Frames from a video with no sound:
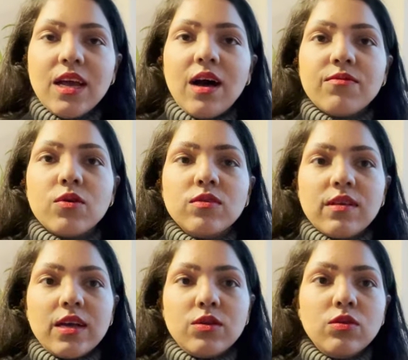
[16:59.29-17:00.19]
Of course,
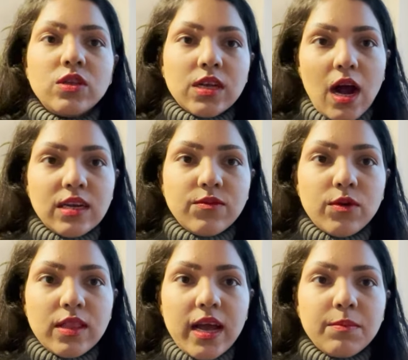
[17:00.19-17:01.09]
I don't charge
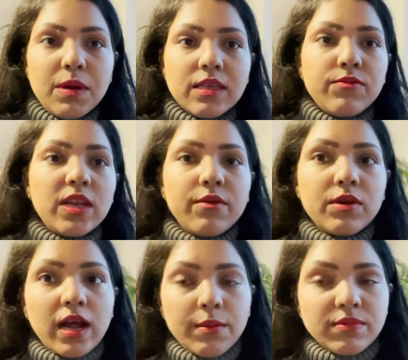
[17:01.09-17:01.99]
for that, but
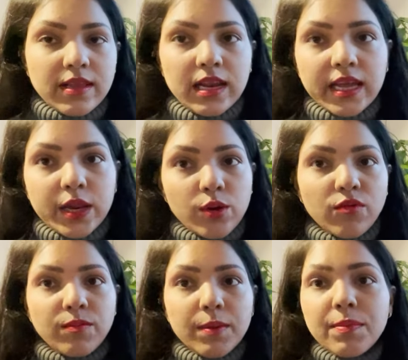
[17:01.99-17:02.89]
whenever I'm selling any
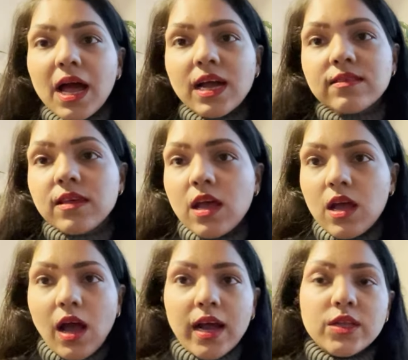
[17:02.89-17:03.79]
of my plants,
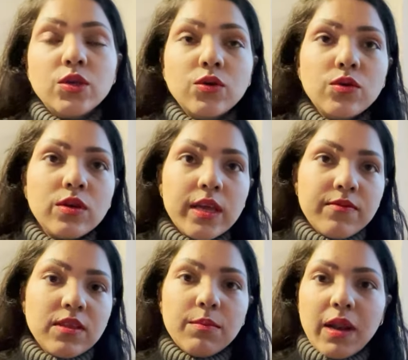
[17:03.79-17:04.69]
I do
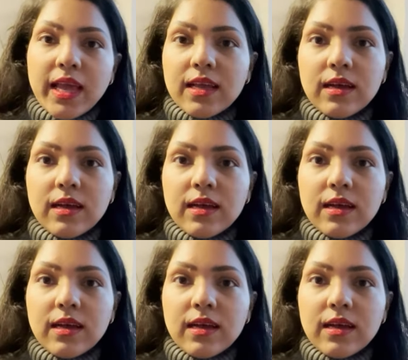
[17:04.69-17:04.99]
give some like